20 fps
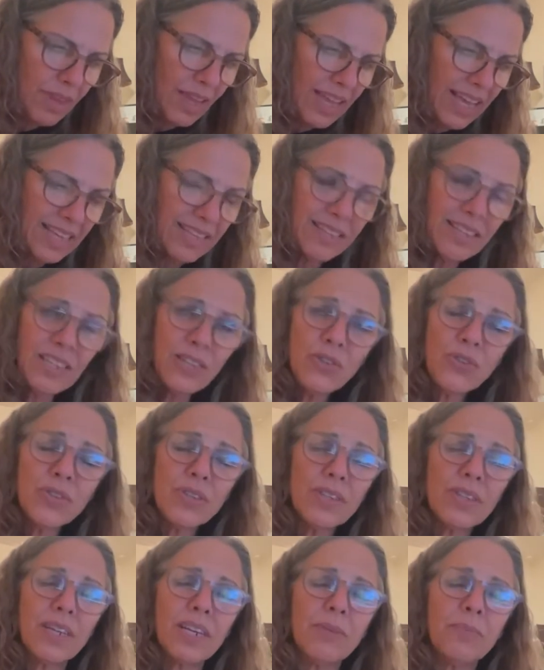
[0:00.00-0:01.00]
is
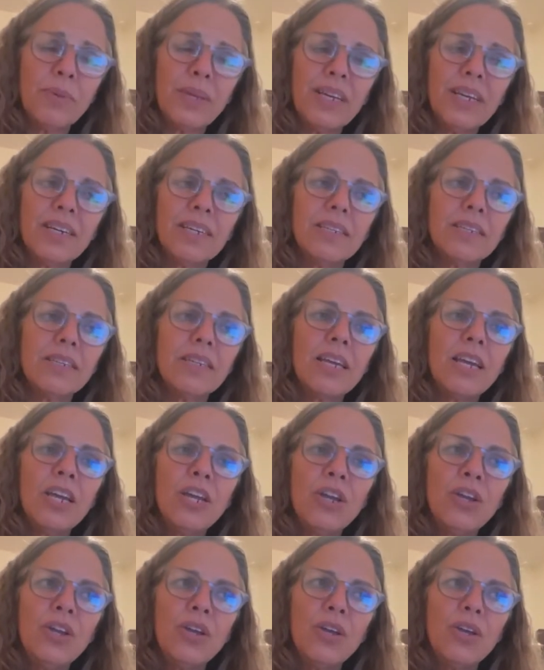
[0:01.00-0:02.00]
interesting because
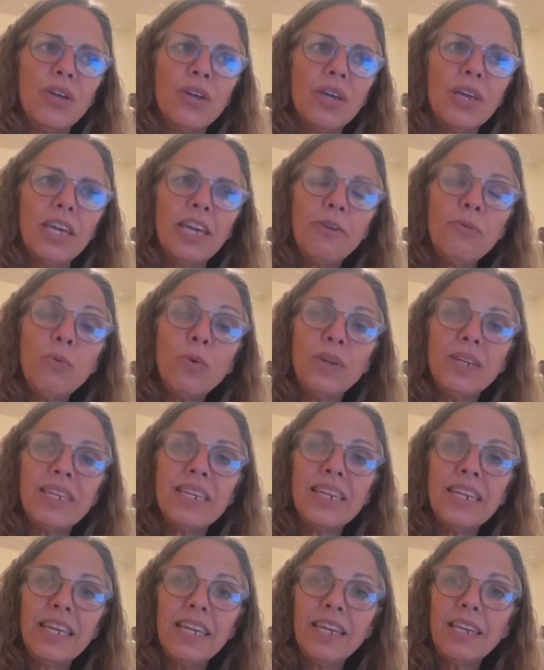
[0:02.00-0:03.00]
he
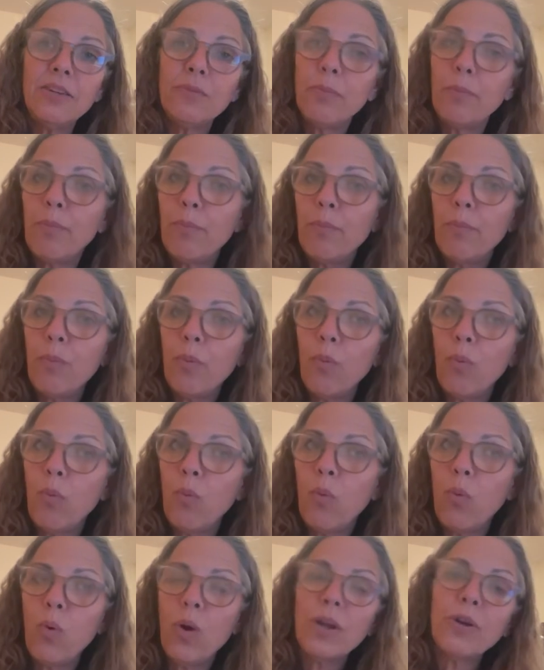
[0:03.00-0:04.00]
would need
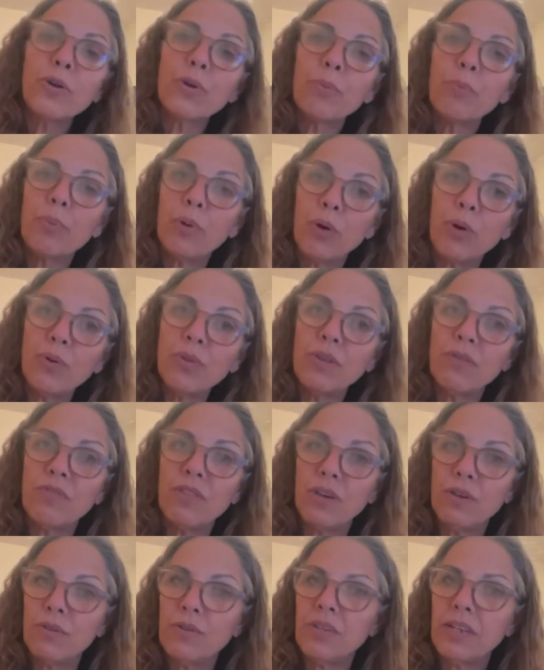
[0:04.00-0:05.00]
one or both of
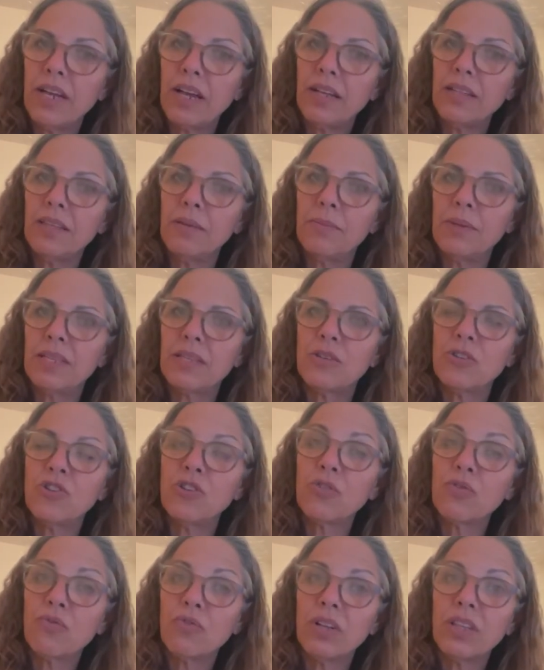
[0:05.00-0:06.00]
those elements
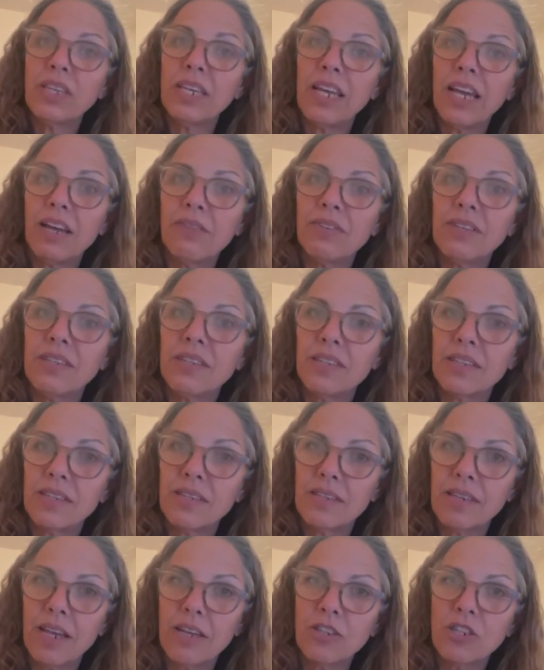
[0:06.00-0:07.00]
to really have a
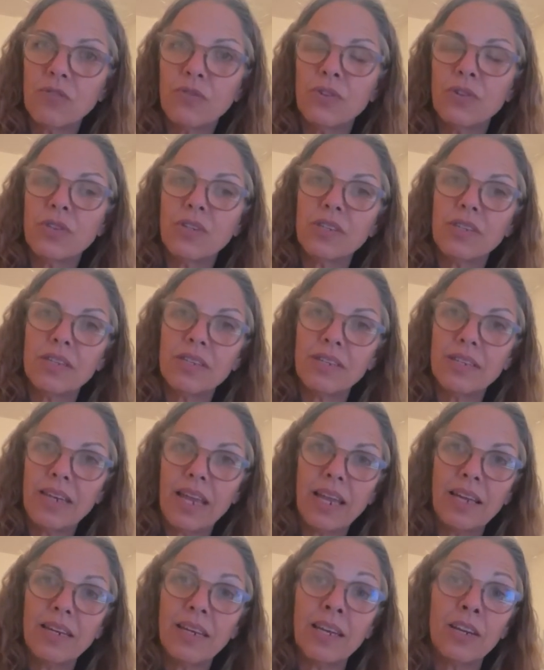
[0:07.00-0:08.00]
successful,
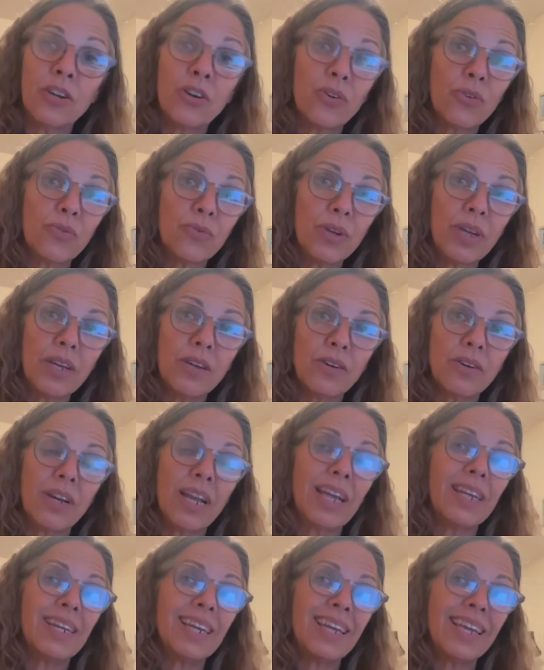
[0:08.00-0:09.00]
sustaining career.
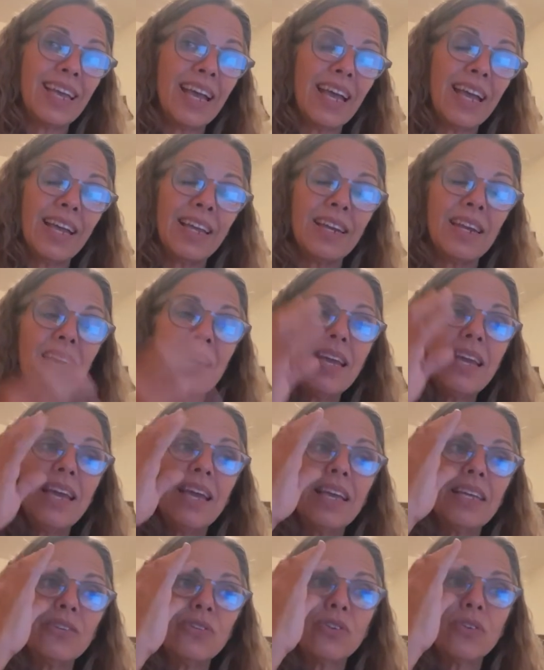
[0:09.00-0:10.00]
And again,
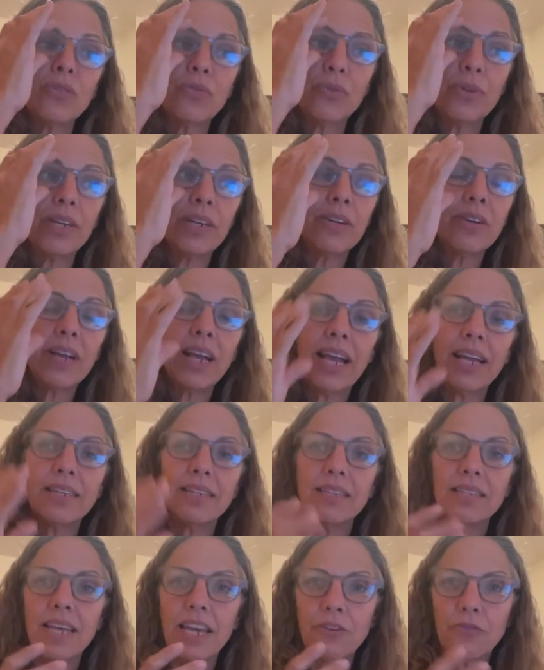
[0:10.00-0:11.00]
his career
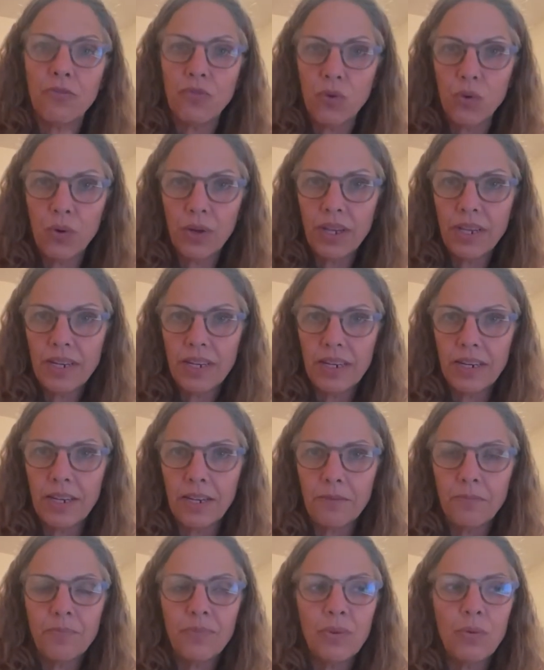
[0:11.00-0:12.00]
has that void in
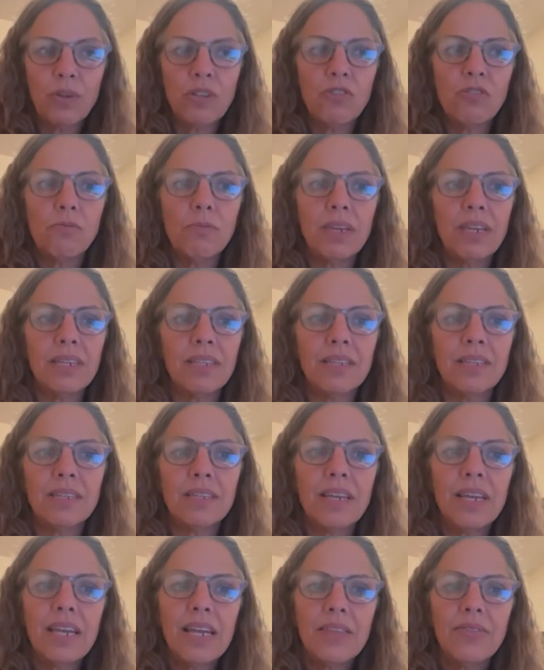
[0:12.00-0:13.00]
it, which
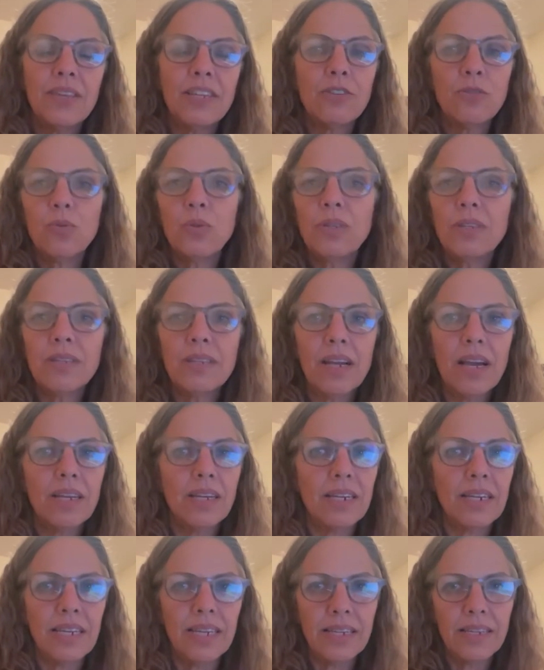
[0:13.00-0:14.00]
means this was not
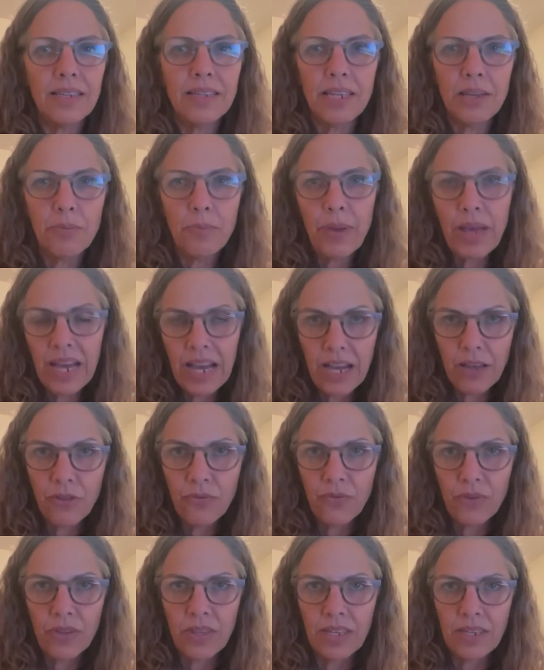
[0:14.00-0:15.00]
an easy path
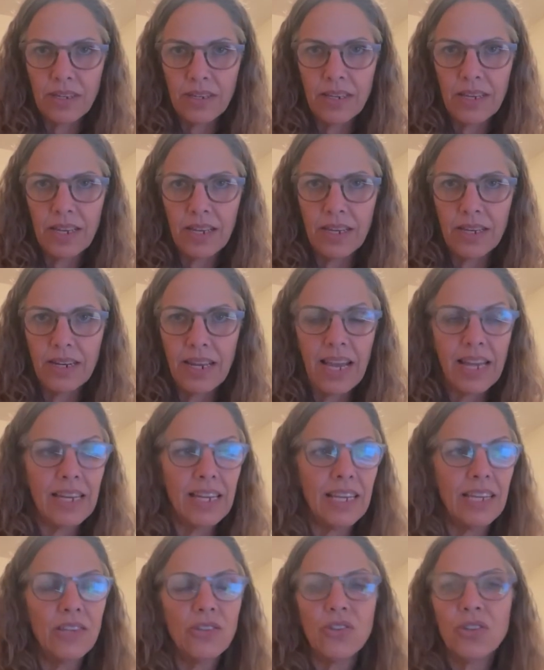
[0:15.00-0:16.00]
for this kid. And
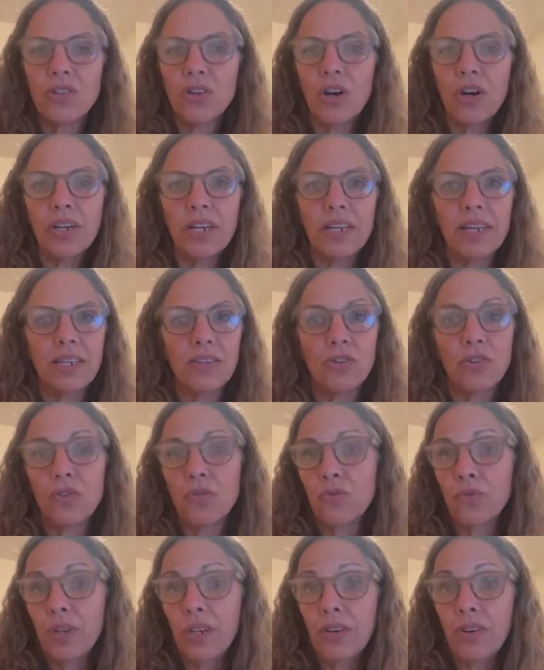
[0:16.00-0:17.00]
he started his
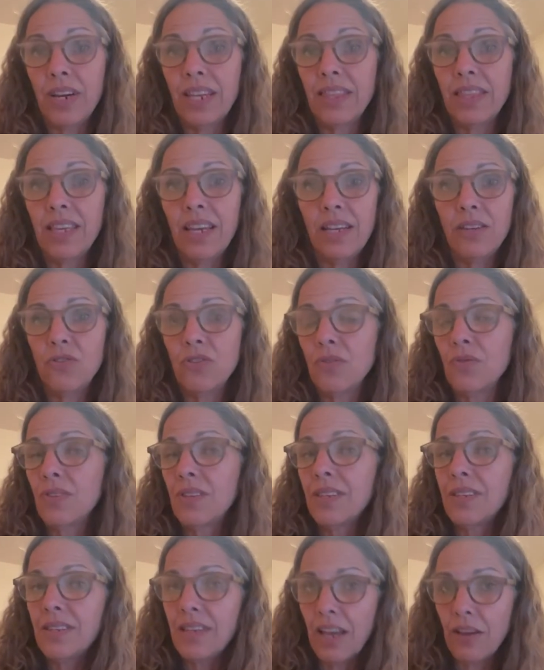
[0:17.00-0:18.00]
career at the age of
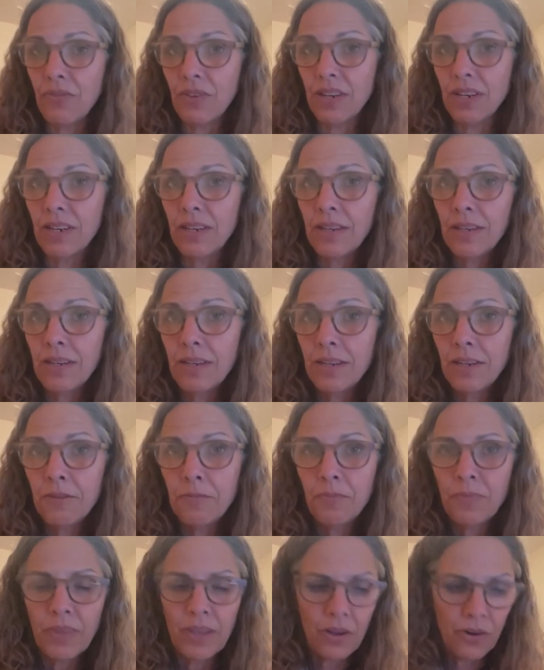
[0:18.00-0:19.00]
7.
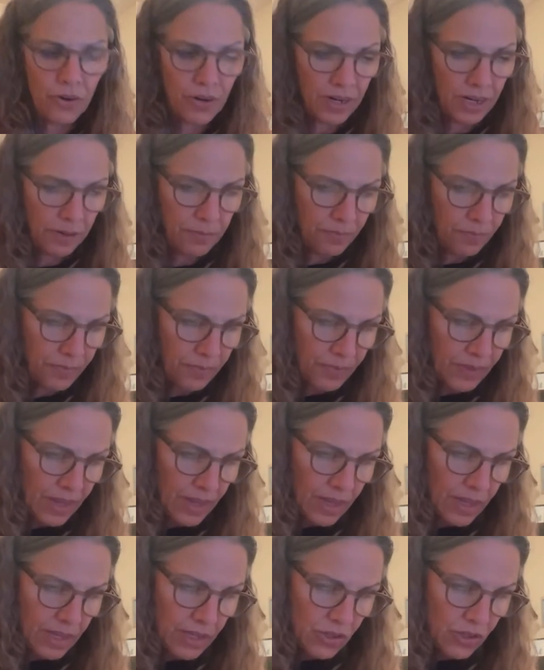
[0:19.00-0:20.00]
All right.
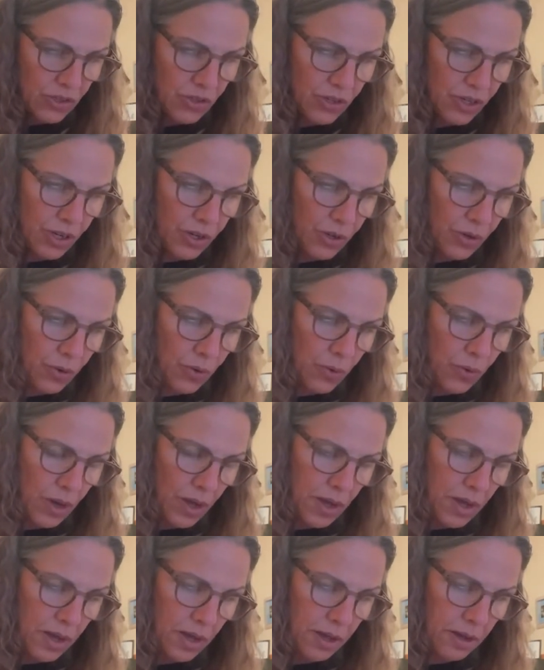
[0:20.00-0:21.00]

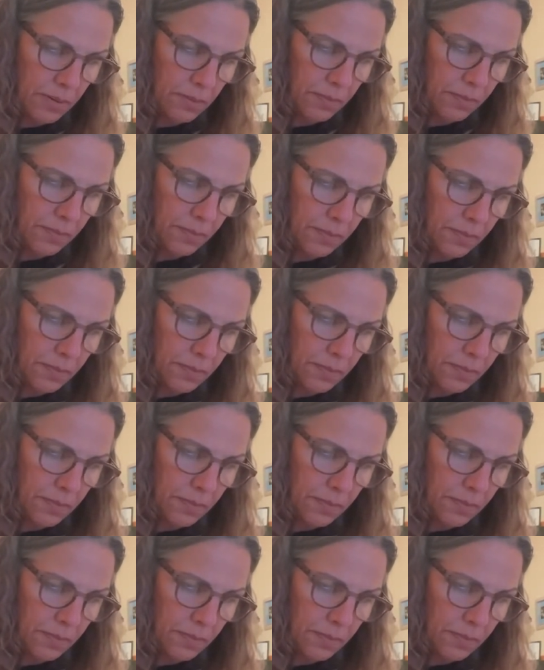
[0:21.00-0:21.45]
So